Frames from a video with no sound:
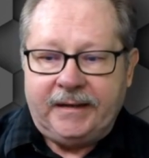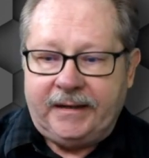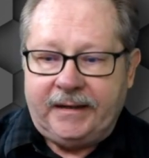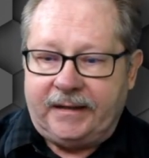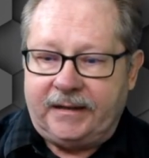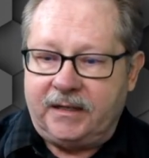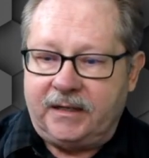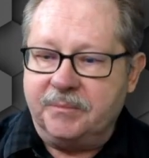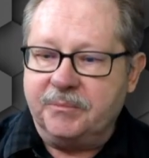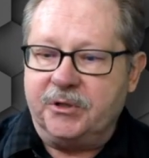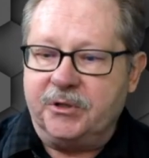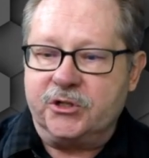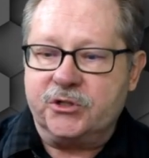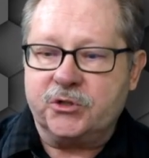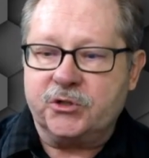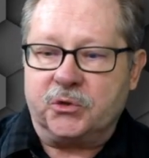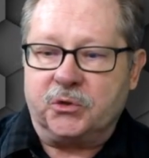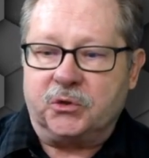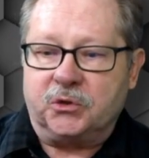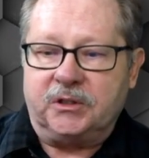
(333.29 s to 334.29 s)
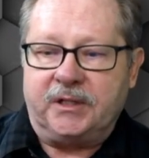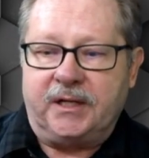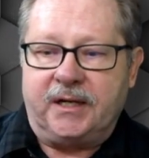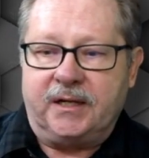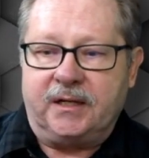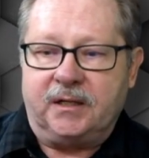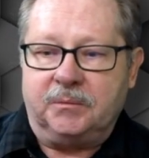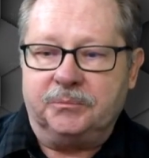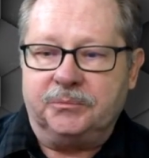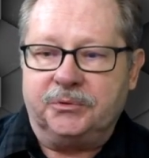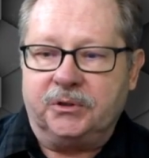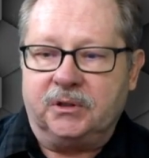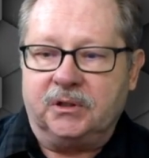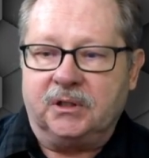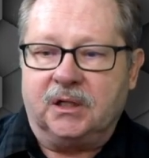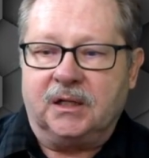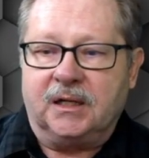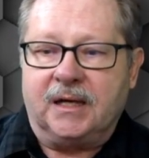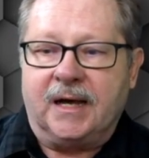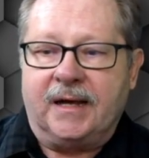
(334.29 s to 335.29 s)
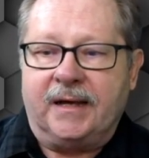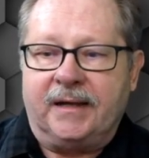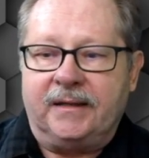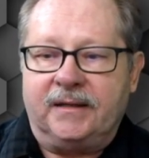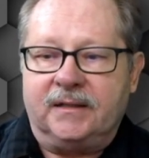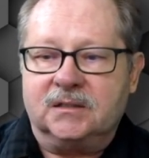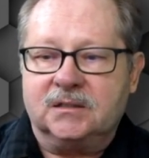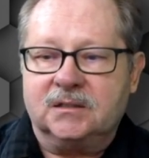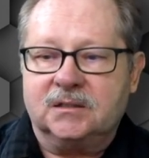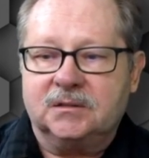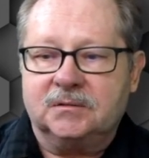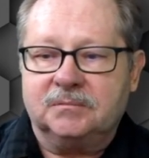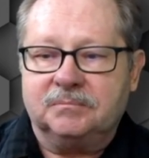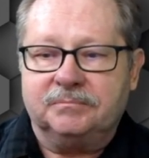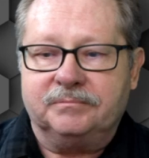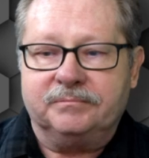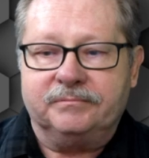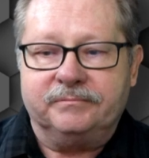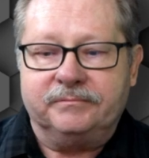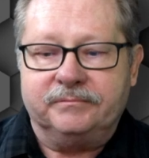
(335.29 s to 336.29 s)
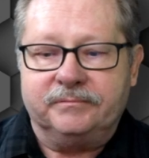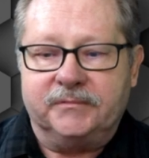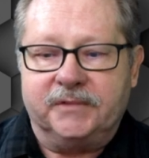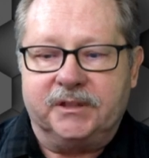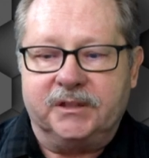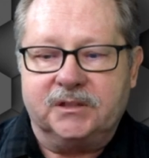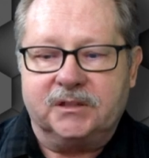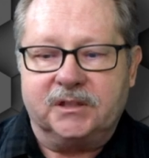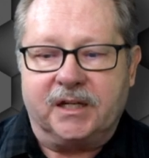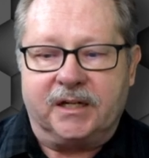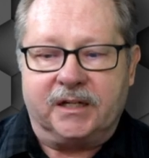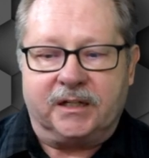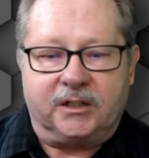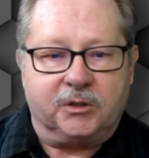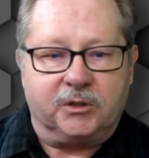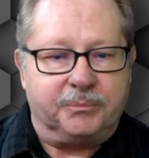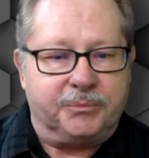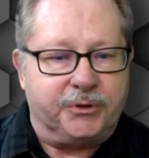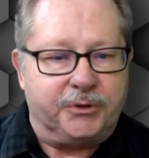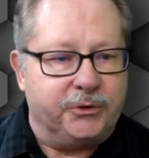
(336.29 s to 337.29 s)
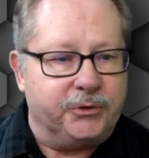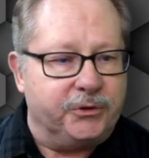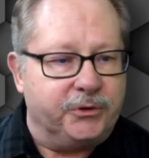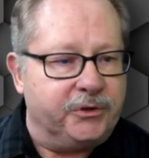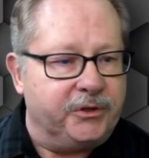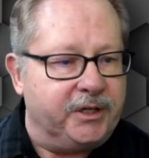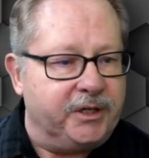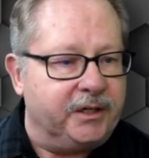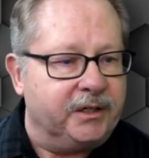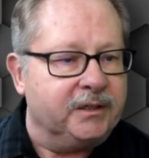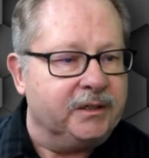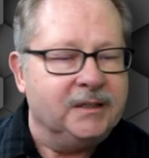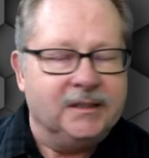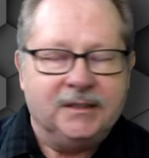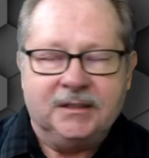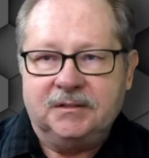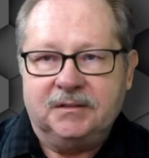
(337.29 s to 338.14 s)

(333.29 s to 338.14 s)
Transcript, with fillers: Uh, I'm going to scroll down and put a little guy that's that's at a computer there.